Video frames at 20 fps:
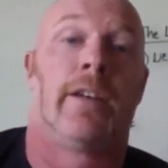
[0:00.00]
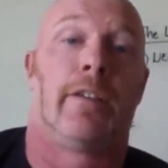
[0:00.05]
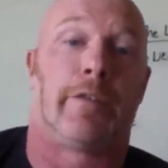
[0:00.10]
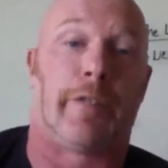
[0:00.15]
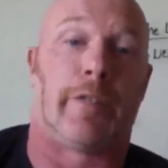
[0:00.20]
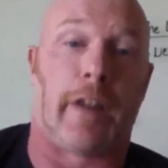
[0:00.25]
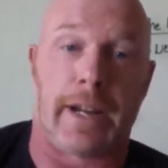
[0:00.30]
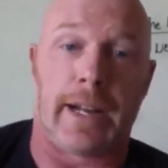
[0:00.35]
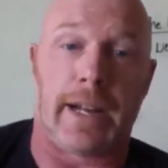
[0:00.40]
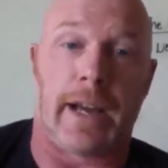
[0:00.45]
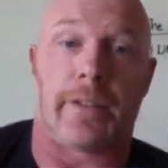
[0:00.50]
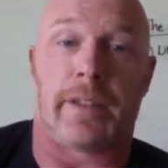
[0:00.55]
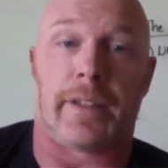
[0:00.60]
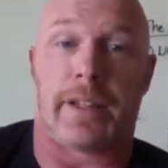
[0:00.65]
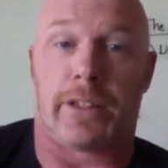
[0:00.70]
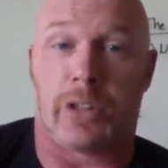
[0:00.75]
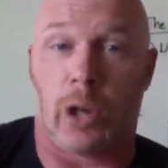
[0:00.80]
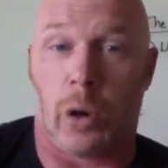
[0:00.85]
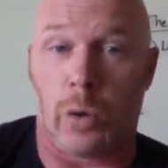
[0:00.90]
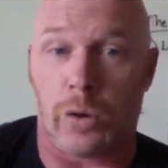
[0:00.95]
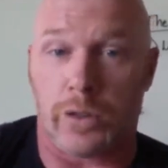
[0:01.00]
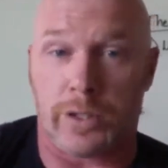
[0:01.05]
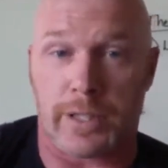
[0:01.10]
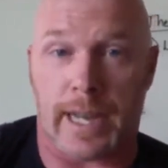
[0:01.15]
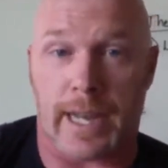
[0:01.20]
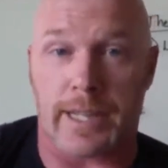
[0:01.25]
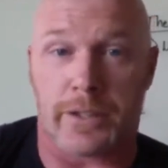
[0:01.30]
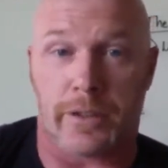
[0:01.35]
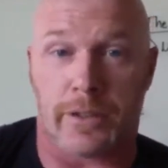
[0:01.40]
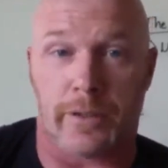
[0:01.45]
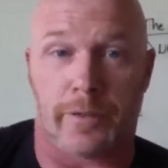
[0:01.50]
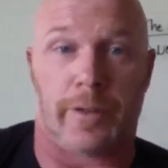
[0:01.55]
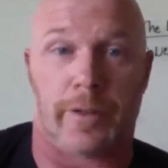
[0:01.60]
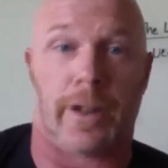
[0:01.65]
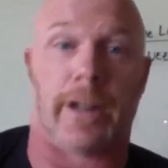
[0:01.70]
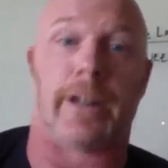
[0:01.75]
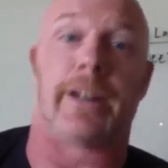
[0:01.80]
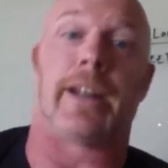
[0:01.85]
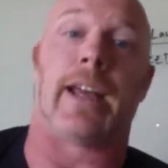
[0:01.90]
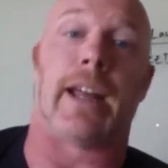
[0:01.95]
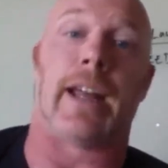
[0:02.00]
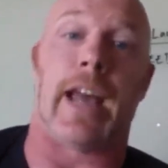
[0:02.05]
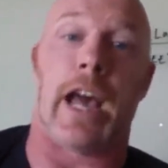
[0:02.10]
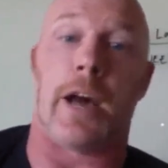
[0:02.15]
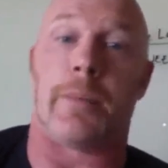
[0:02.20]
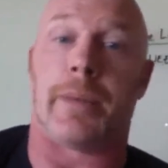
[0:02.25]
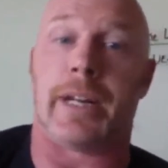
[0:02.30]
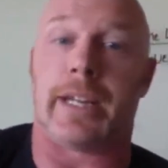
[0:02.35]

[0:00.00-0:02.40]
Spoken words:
find out the total size of the fund and how